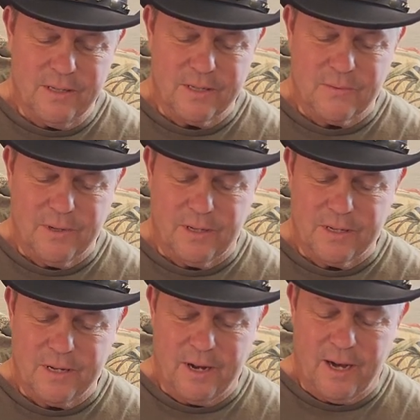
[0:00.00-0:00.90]
Israel
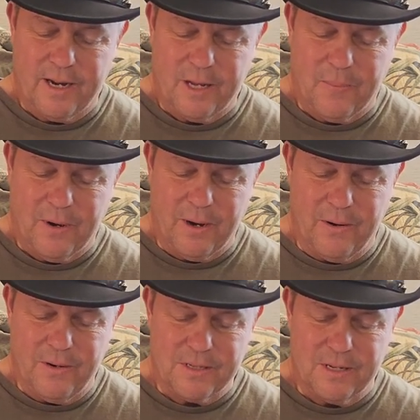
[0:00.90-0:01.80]
is an
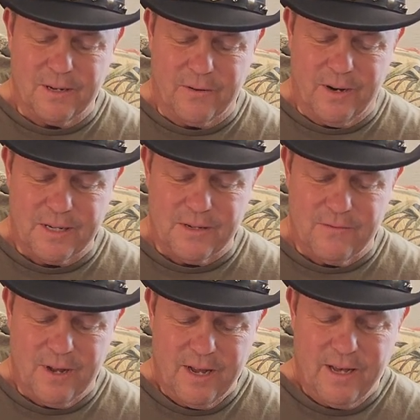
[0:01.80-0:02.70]
occupier. It's an
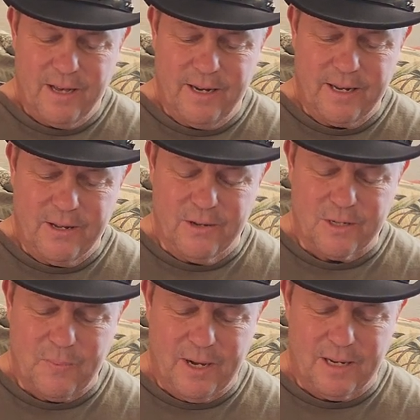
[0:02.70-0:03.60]
aggressive and it
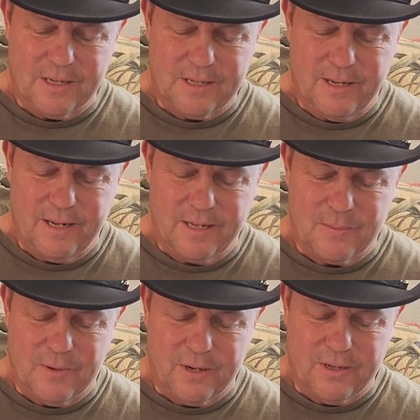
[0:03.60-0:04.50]
kills
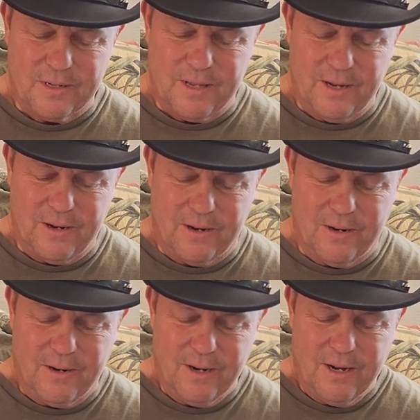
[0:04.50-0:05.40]
Palestinians because they
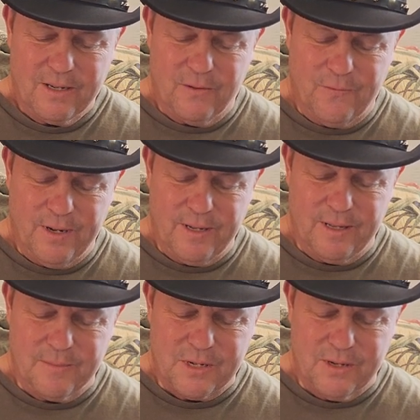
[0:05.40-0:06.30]
are defending
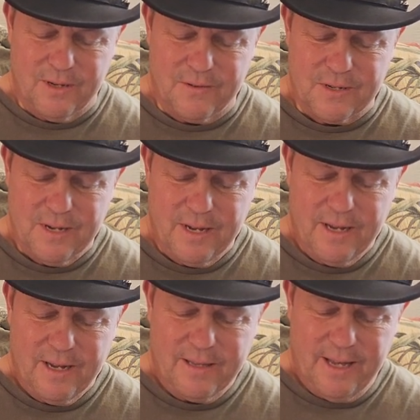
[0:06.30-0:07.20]
themselves.
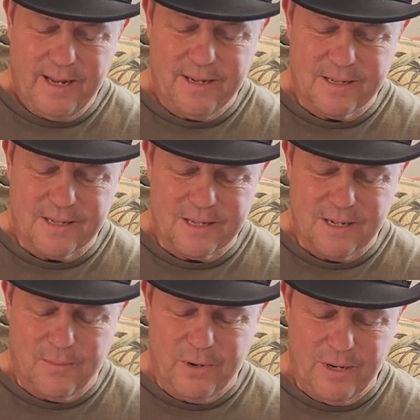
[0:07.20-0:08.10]
That is the
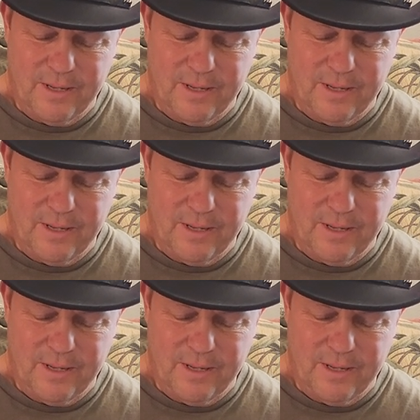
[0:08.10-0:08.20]
summary.